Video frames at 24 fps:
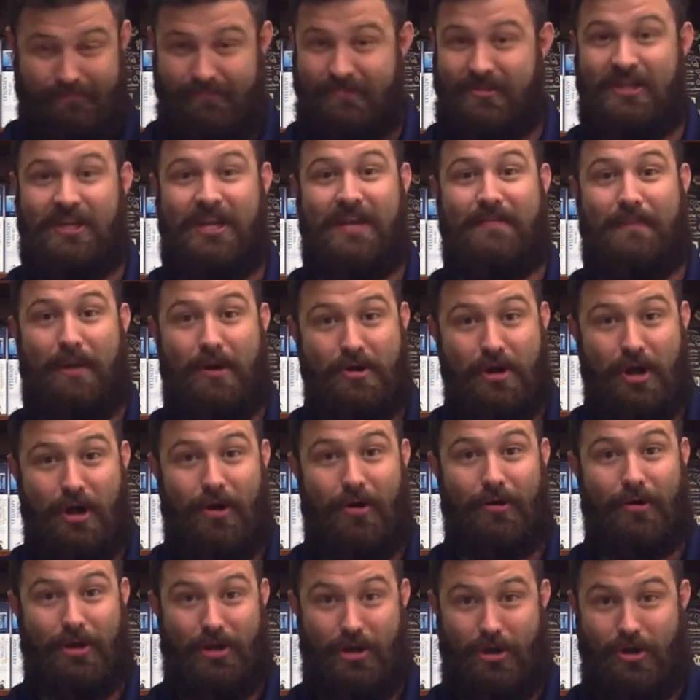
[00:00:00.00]
to keep our
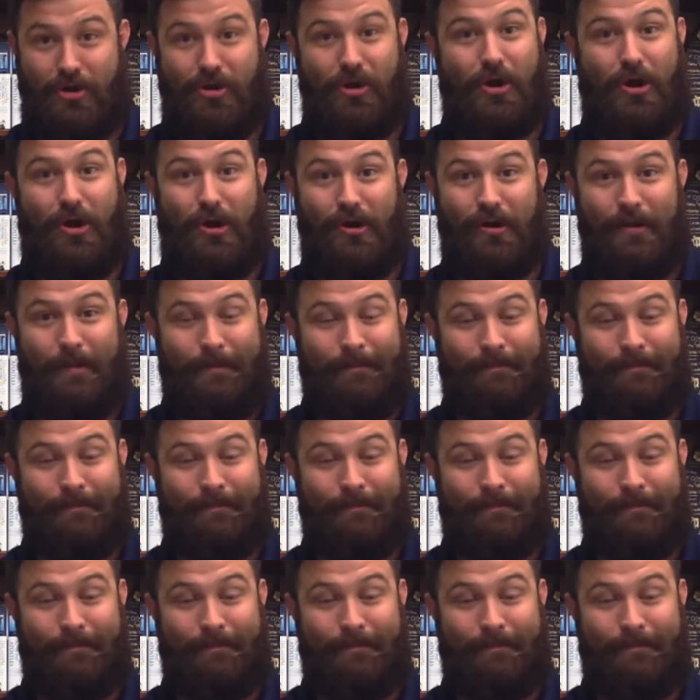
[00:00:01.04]
dog in our yard